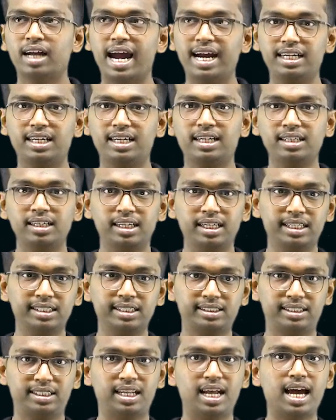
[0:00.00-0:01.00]
Guyton
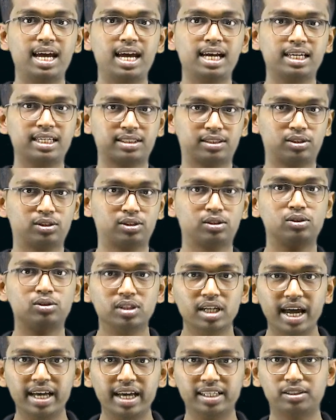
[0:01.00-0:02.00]
is like
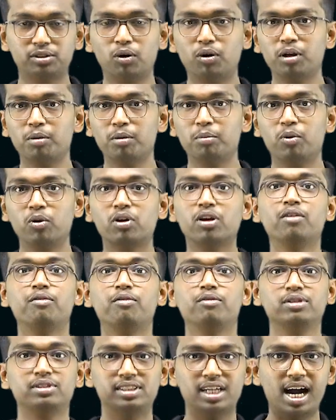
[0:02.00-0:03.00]
a storybook.
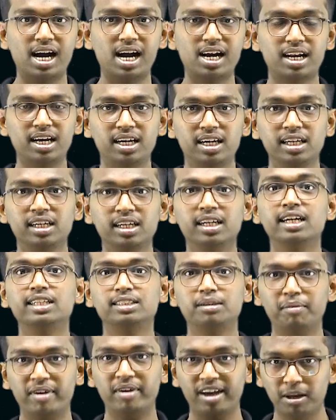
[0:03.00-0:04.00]
If you start reading,
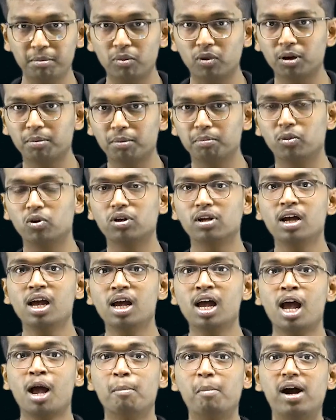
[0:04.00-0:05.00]
it's a very book,
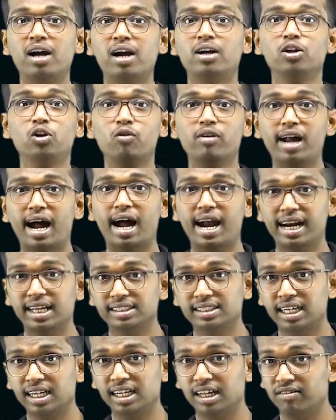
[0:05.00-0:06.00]
but you will
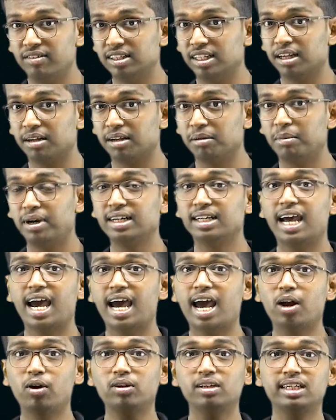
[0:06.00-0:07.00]
understand everything. But
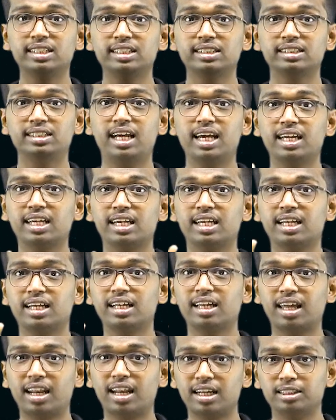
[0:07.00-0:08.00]
Gannon is like
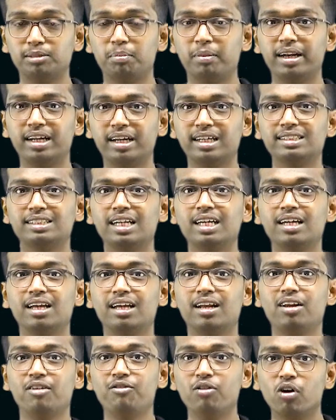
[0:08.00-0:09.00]
crisp, it's like
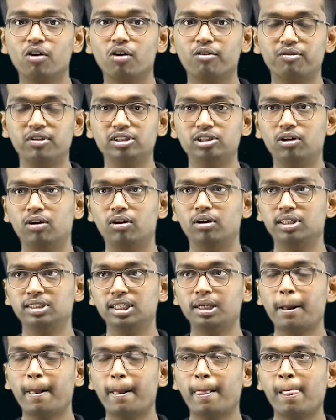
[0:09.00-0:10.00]
a review of
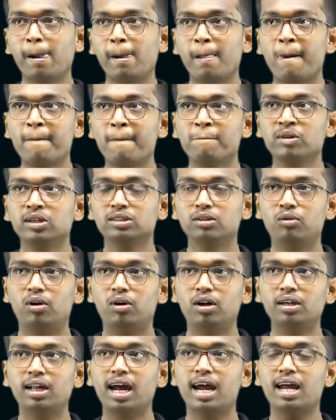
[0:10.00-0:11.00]
physiology. So
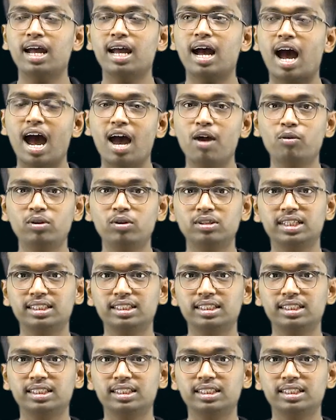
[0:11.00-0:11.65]
what I would